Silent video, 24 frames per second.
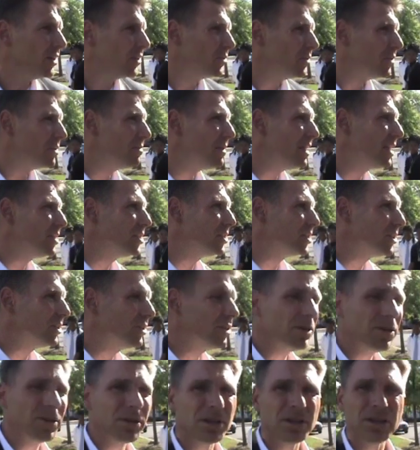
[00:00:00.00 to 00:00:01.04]
We made
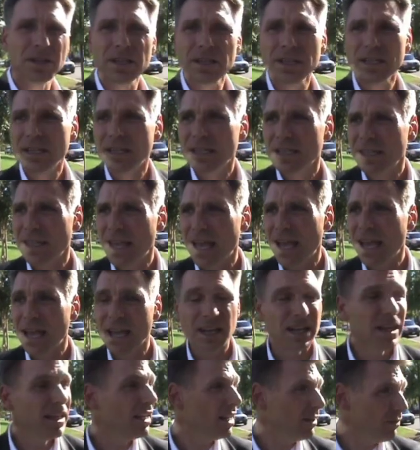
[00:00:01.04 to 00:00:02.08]
sure
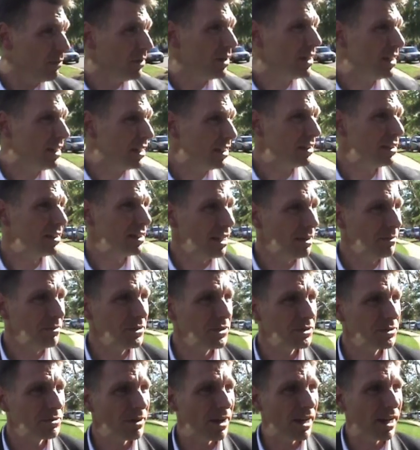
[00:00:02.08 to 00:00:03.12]
that if we can get the
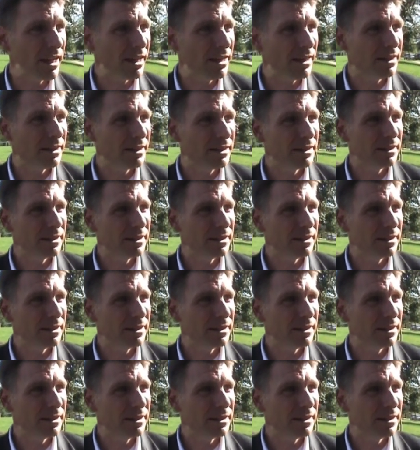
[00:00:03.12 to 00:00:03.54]
numbers right,